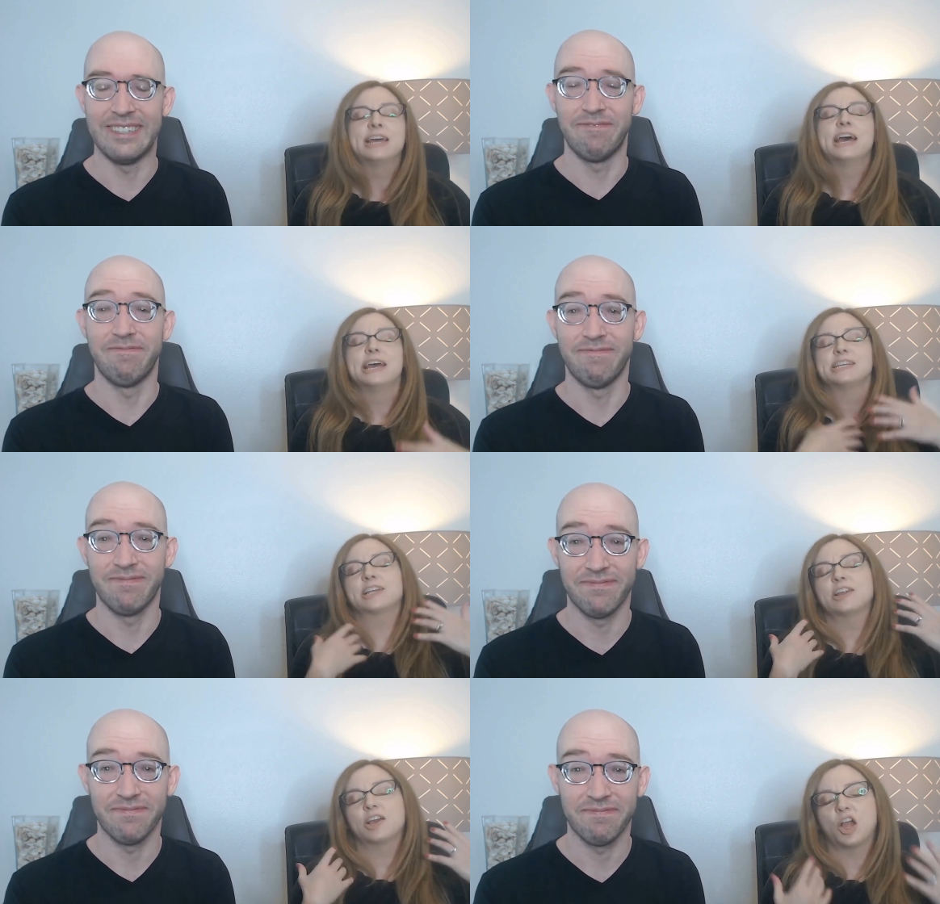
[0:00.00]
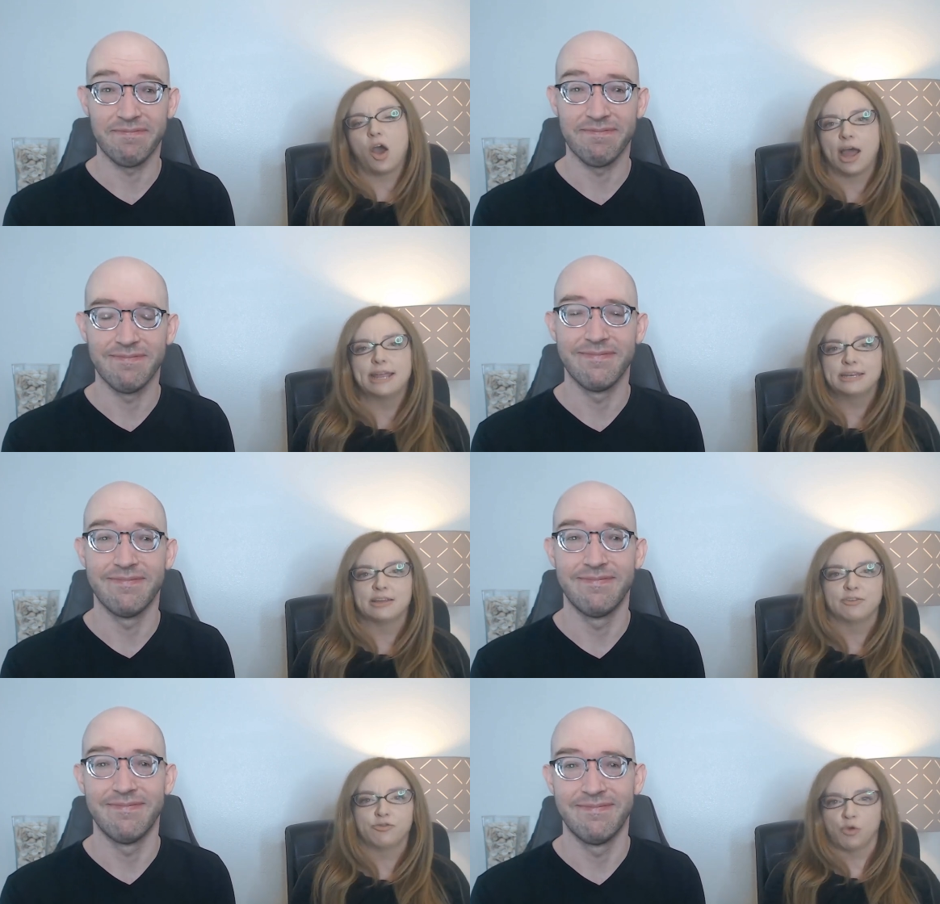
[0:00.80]
Speaker 1: is going to kind
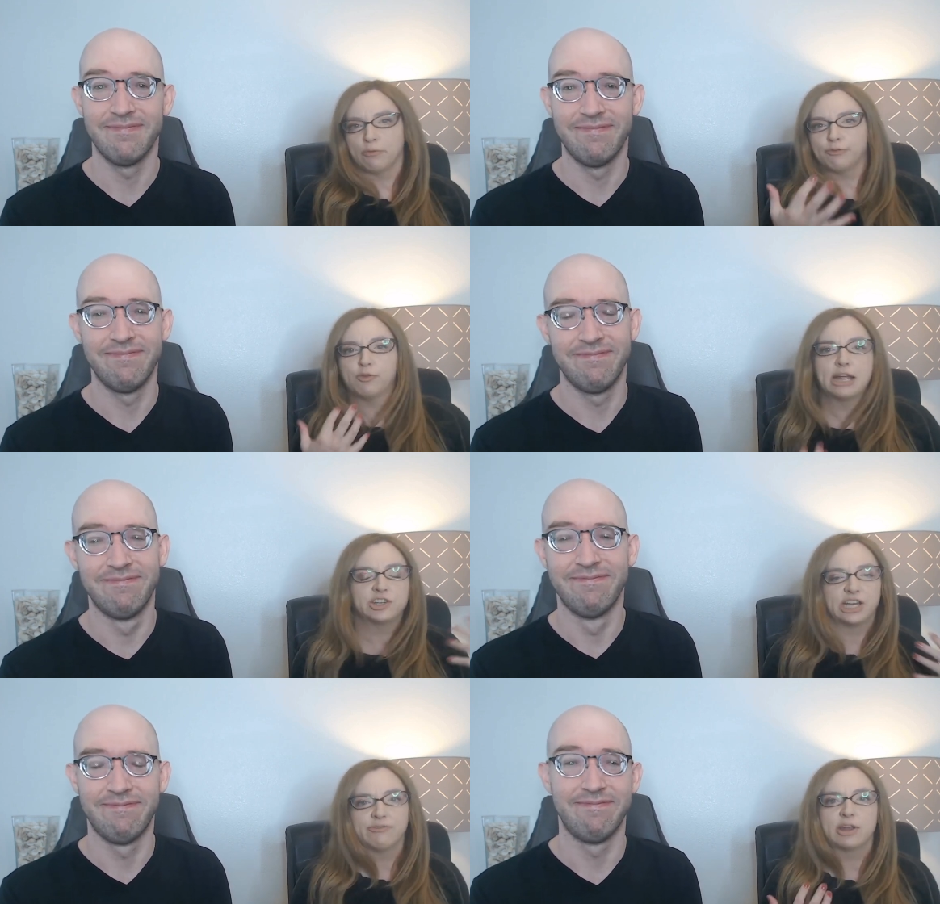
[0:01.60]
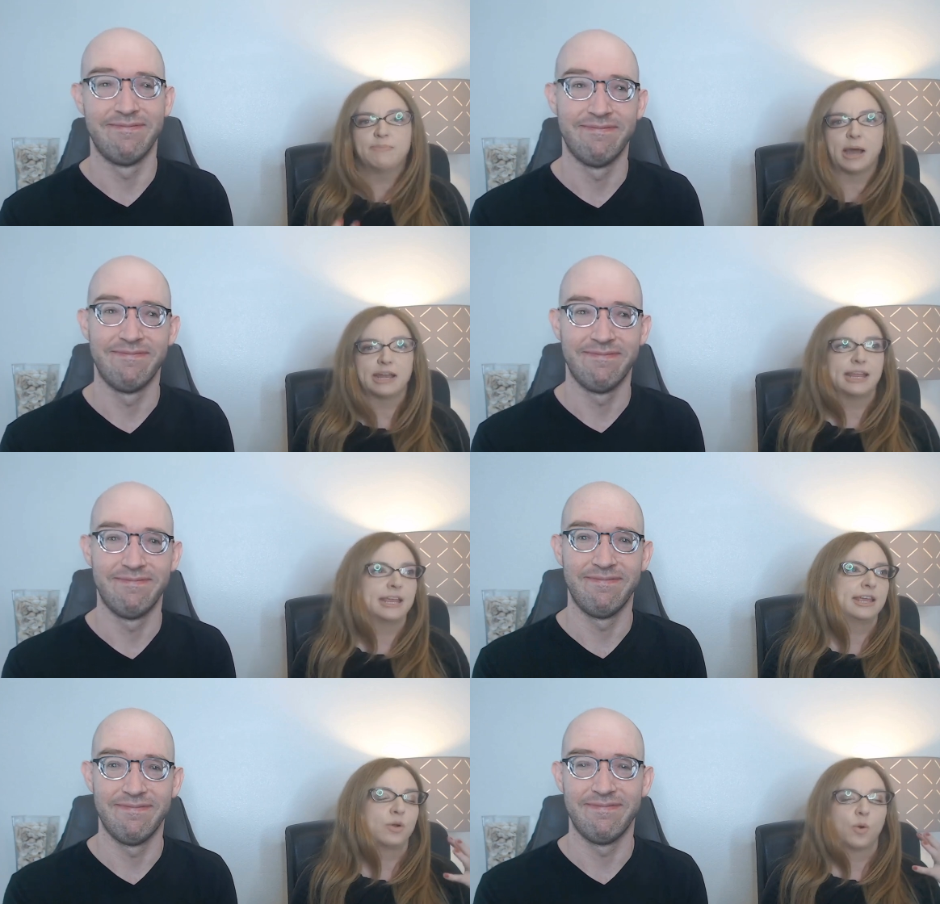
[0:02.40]
of refresh
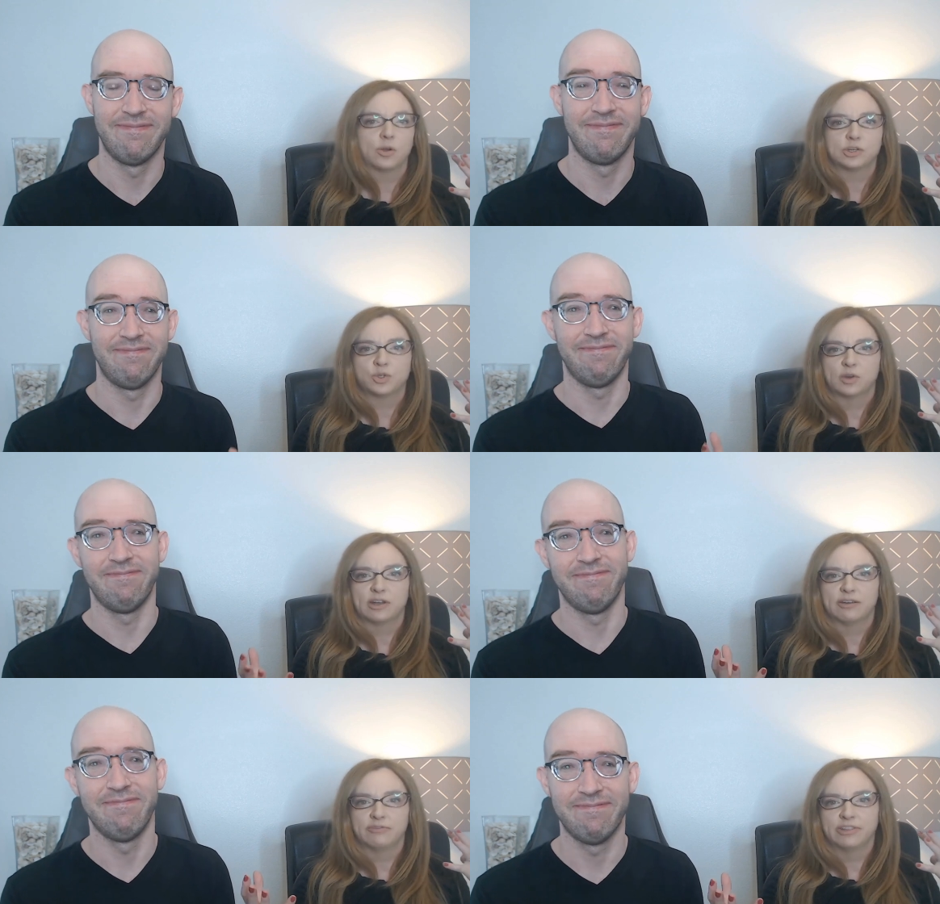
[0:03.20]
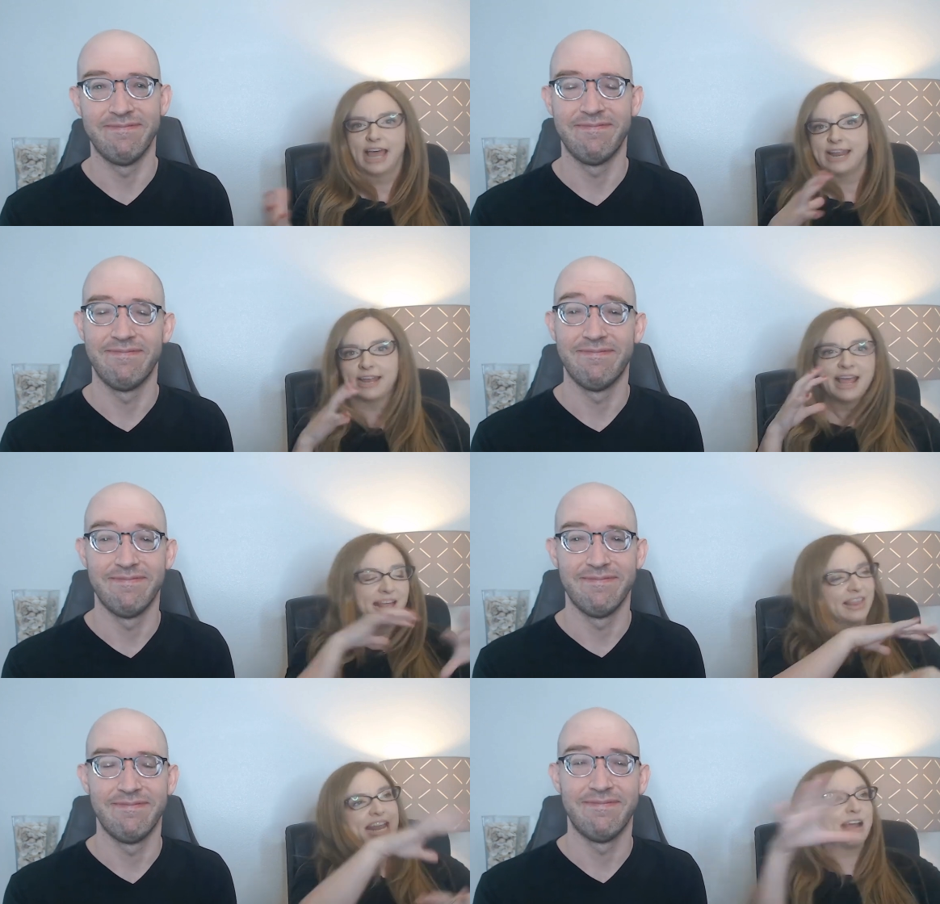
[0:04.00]
everybody or sort of let
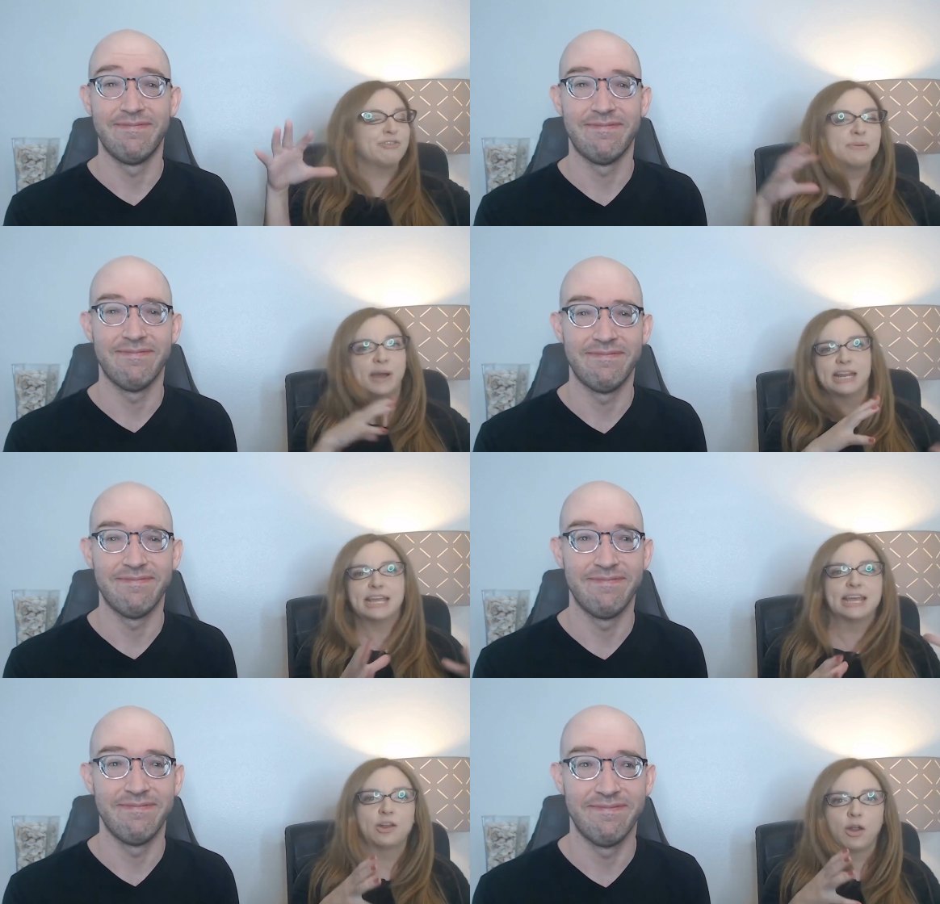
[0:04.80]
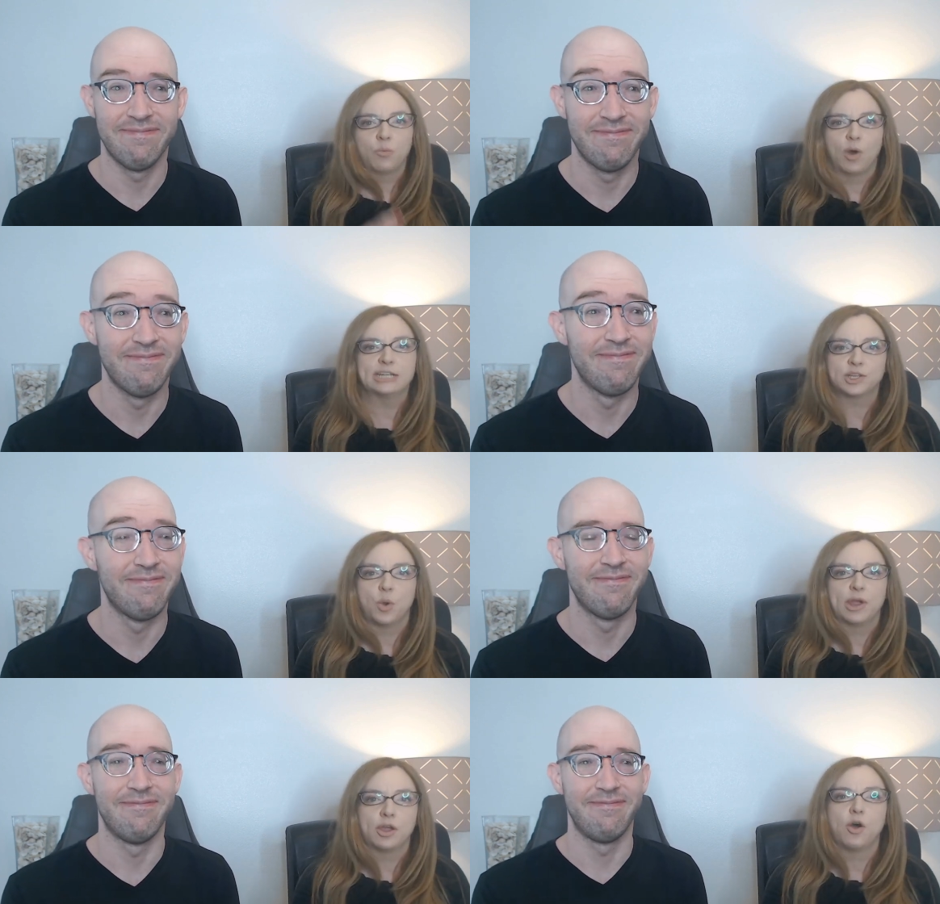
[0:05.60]
let everybody in on what's
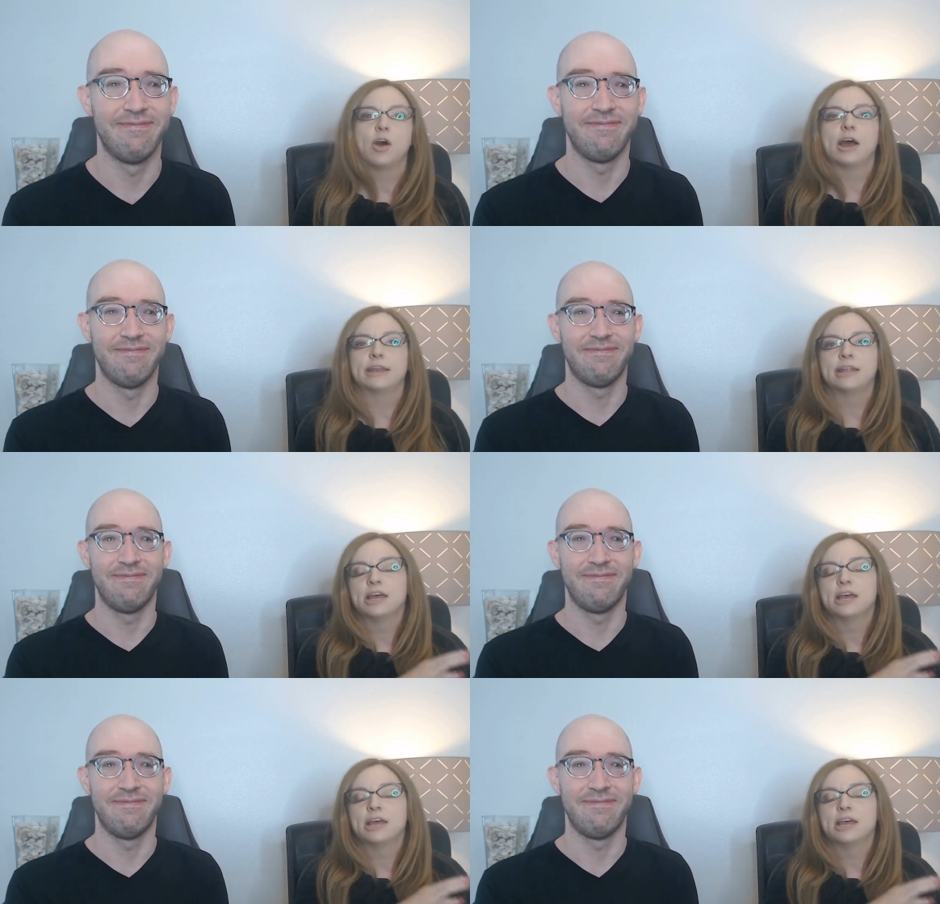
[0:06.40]
going on